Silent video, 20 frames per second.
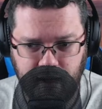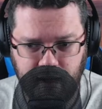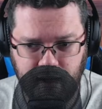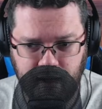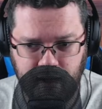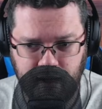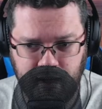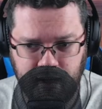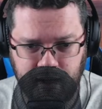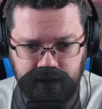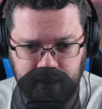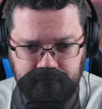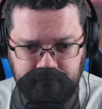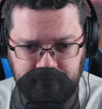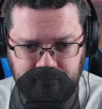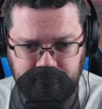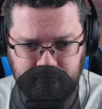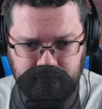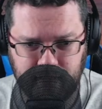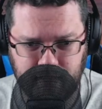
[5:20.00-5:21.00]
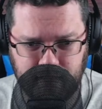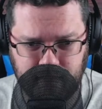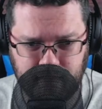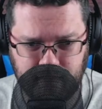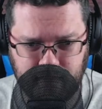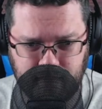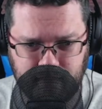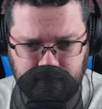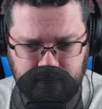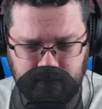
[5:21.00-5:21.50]
I
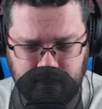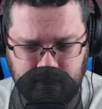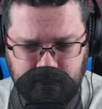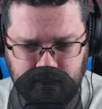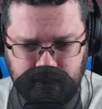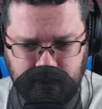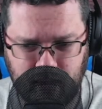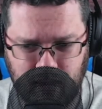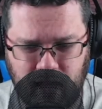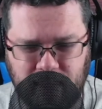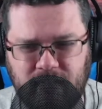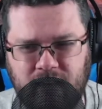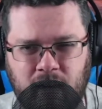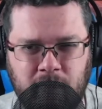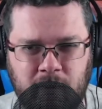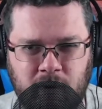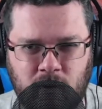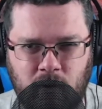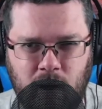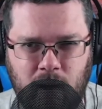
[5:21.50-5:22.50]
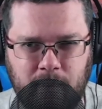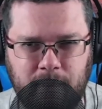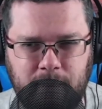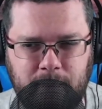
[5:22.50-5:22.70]
think I'm going to grab